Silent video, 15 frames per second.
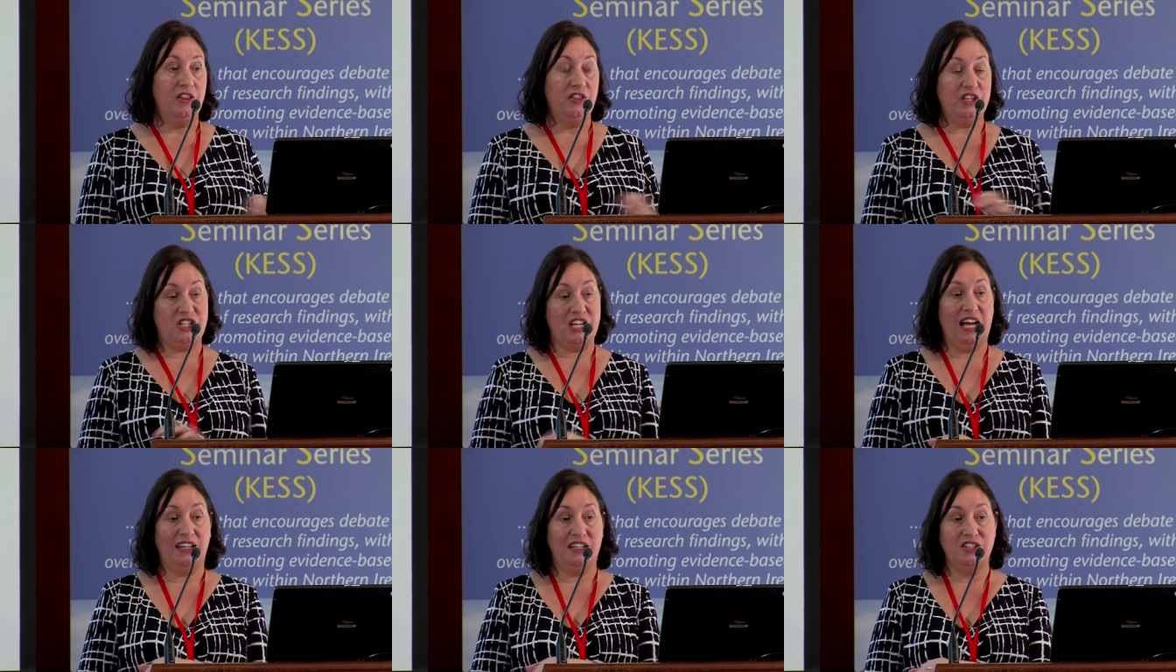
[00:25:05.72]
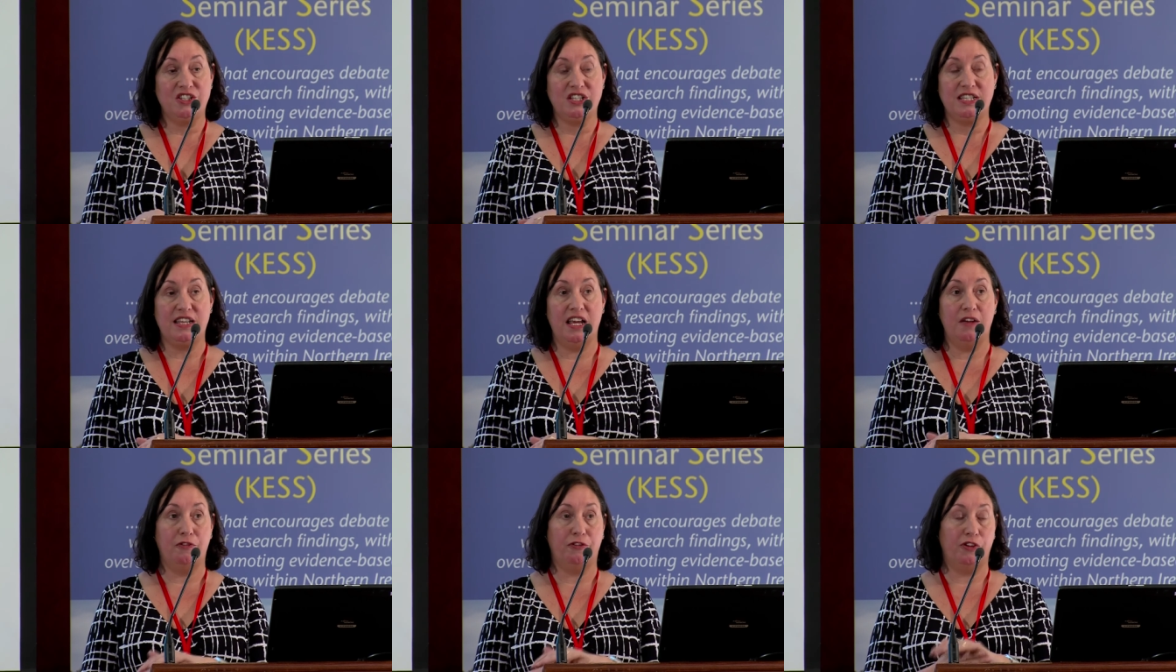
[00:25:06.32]
The challenges
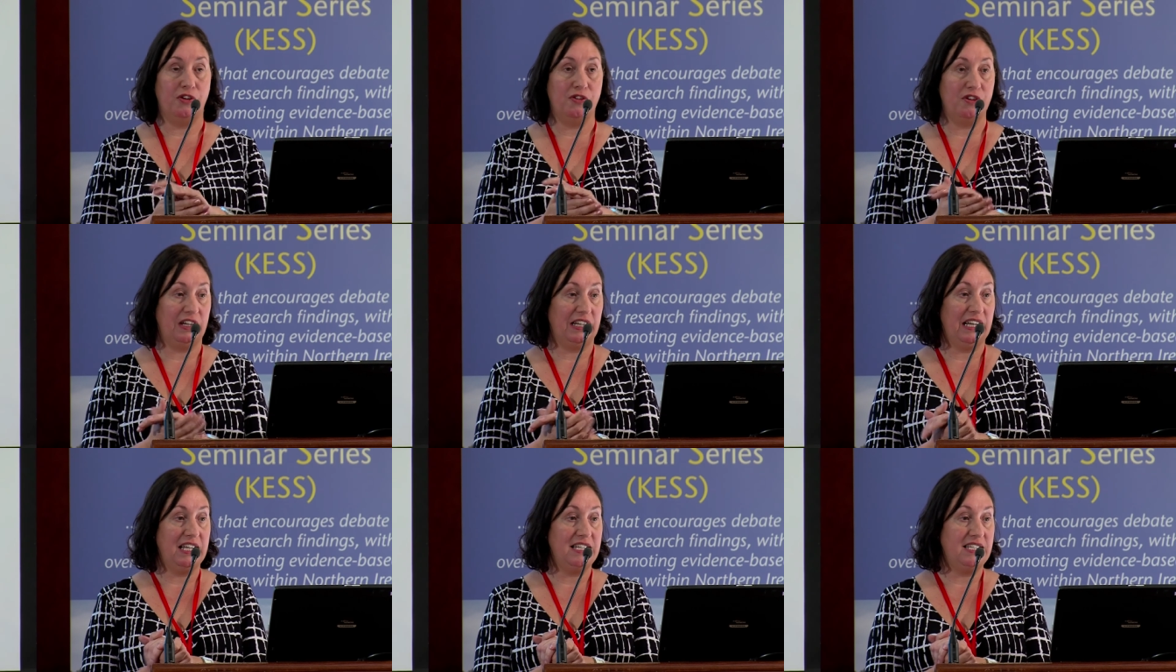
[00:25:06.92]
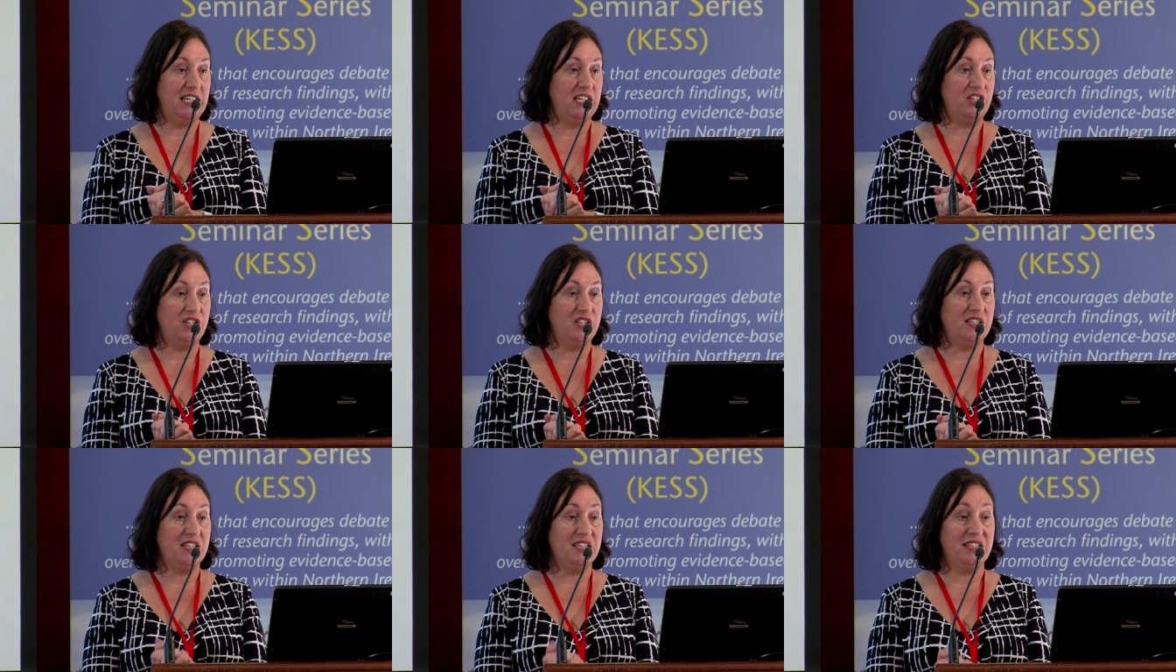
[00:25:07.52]
then for our
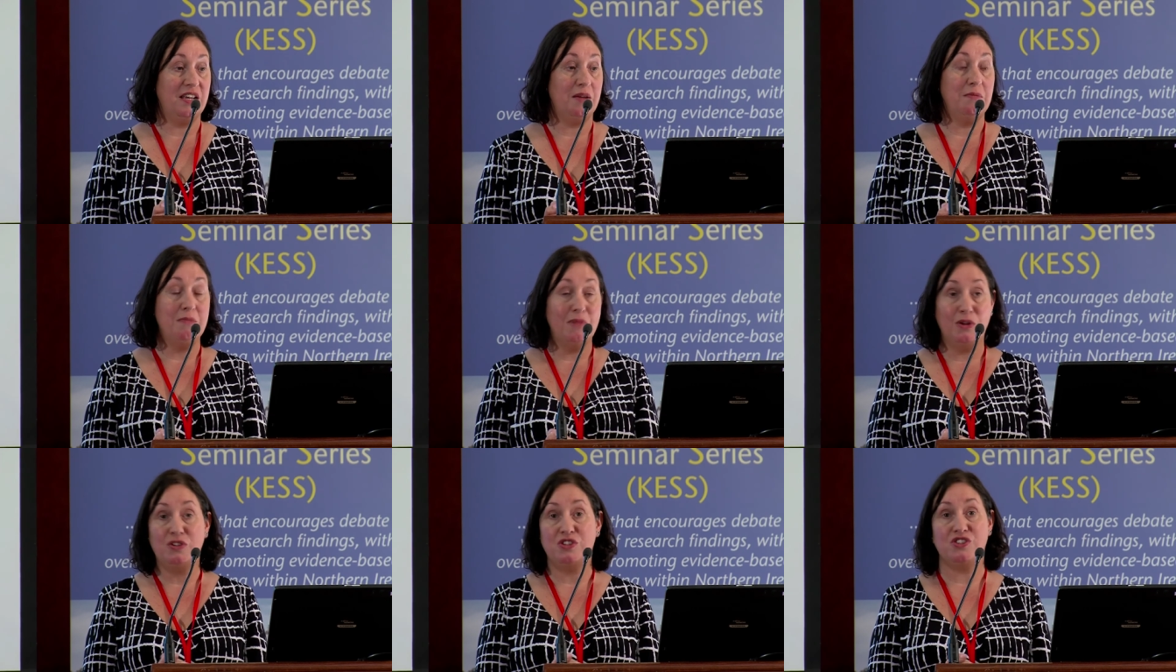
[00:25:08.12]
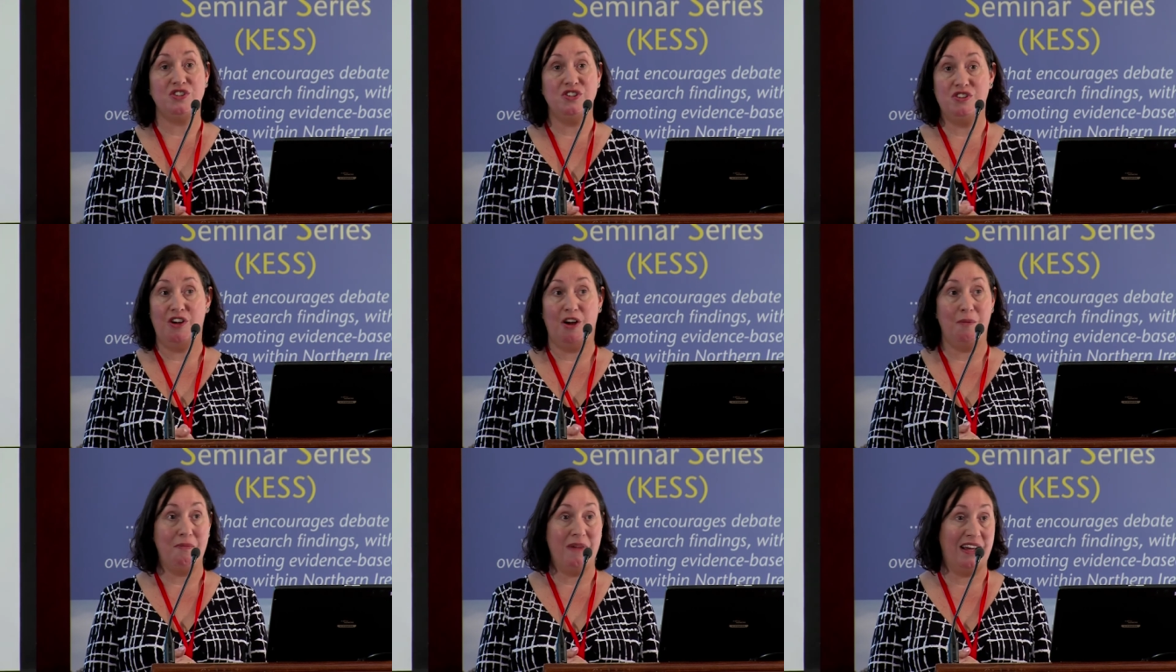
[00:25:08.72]
organisations is that most do
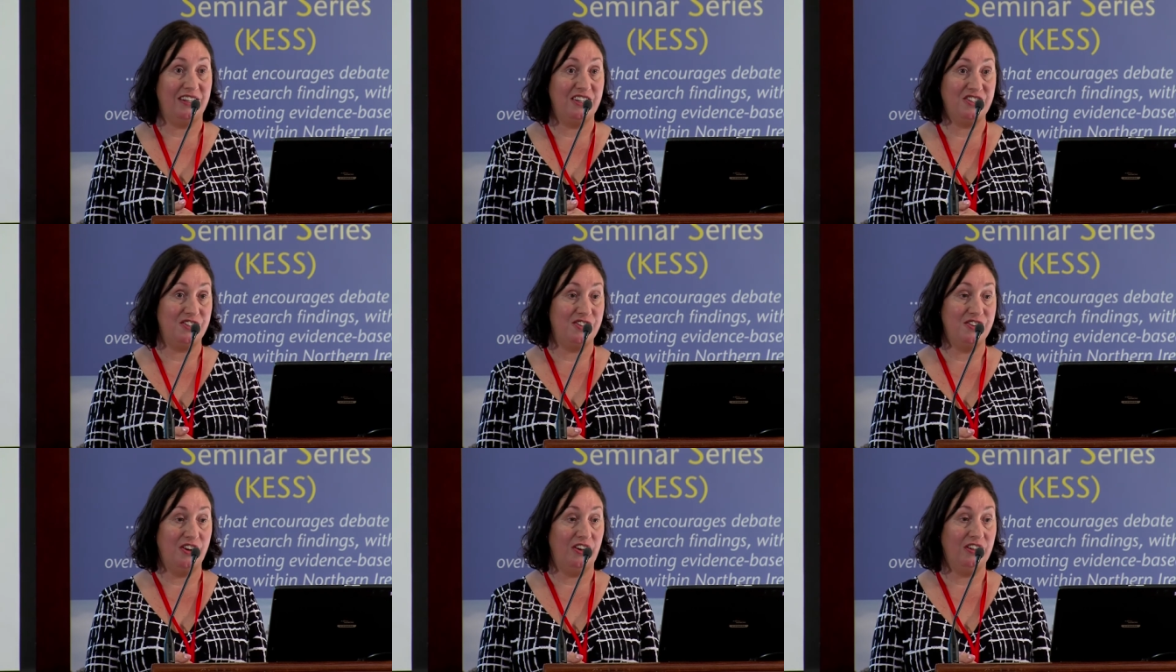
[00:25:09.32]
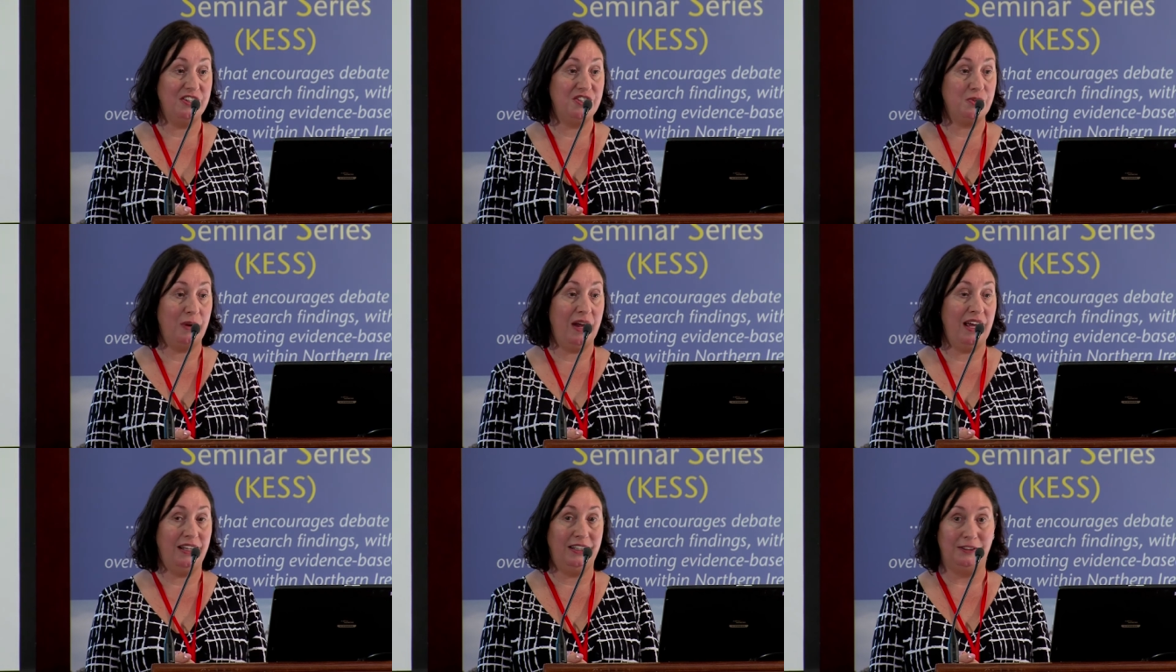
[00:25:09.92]
not manage their knowledge
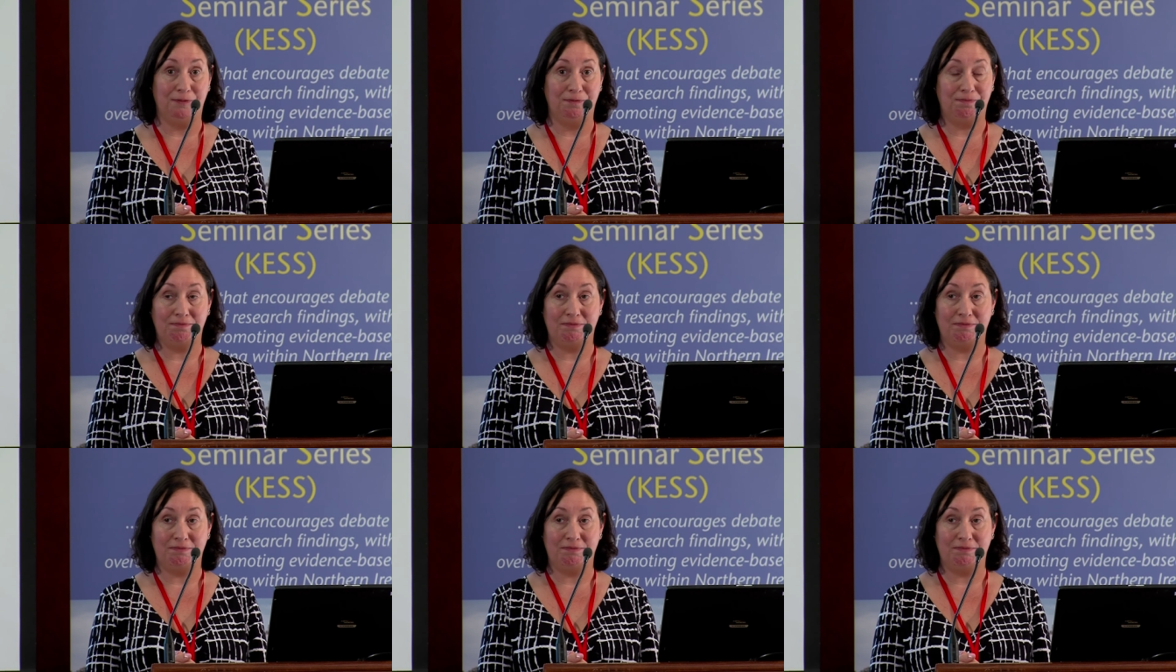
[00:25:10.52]
well.